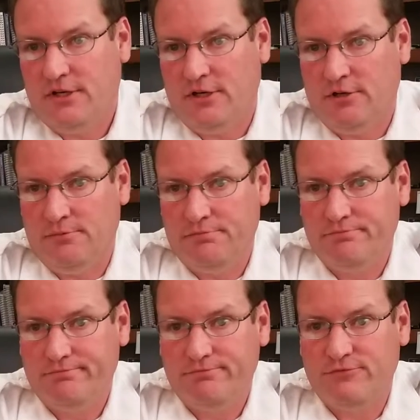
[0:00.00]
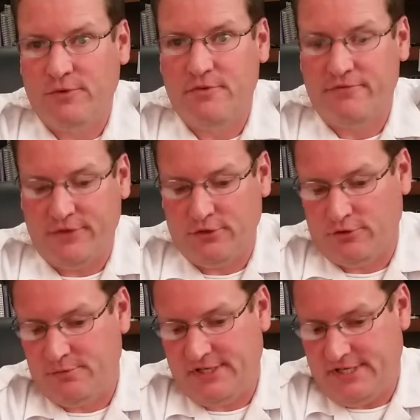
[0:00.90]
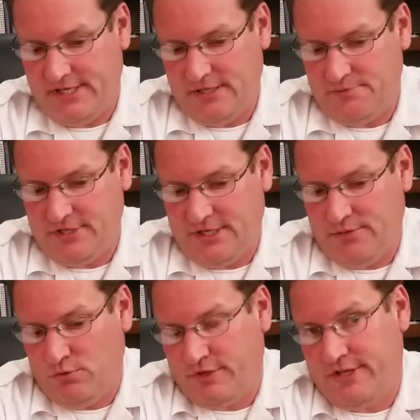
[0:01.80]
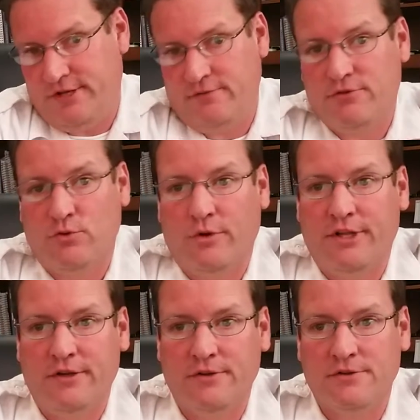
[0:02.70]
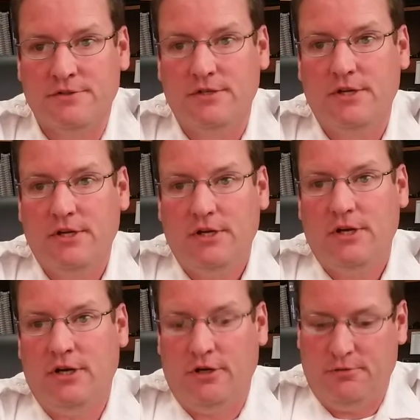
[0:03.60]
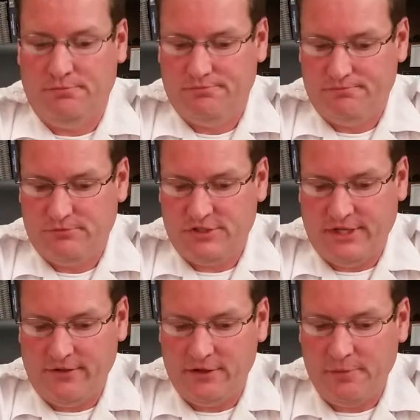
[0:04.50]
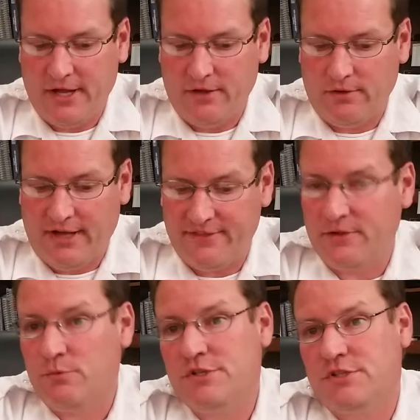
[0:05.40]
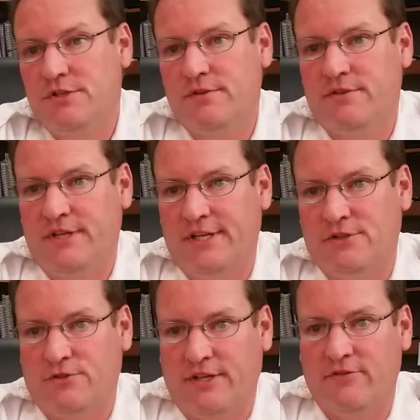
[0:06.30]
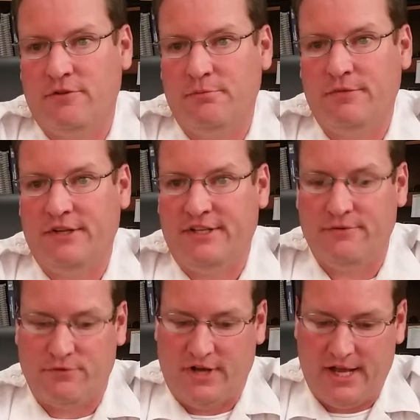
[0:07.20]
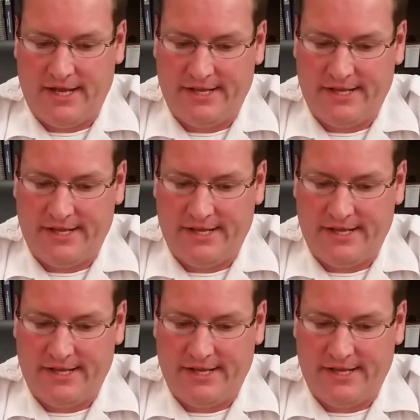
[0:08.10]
from the field of being an EMT, working here for 20 years, tell them how I think we should do things, or give them a different